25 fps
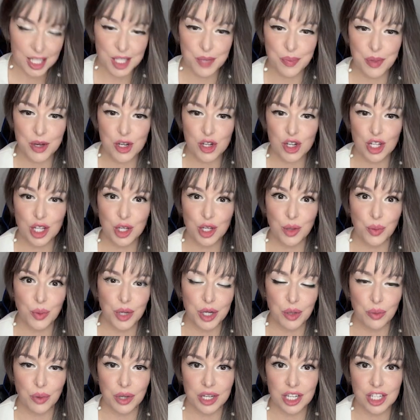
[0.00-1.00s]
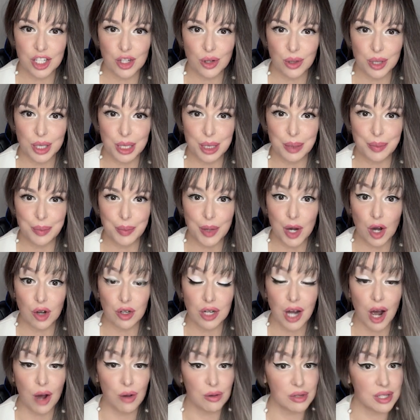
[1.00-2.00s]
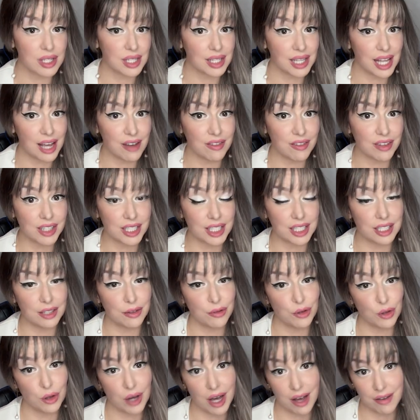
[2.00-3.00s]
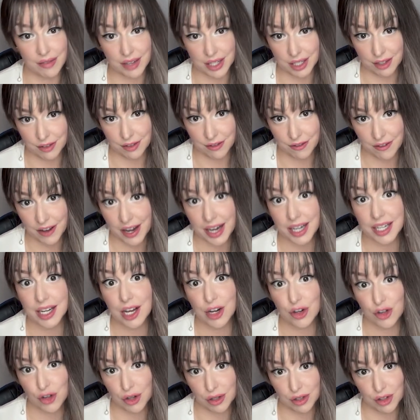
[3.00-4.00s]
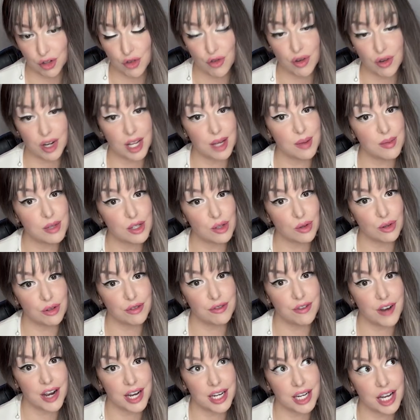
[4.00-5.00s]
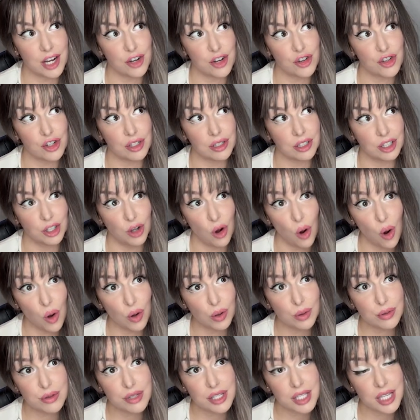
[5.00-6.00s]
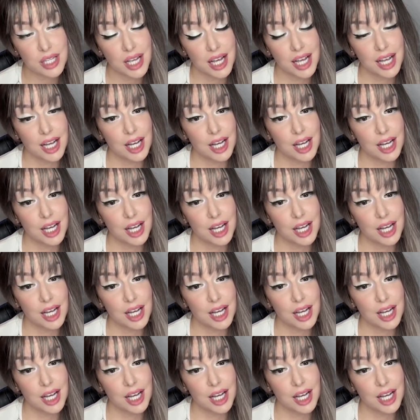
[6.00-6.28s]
especially when we're talking about house 11, and if you have any financial dreams or financial goals.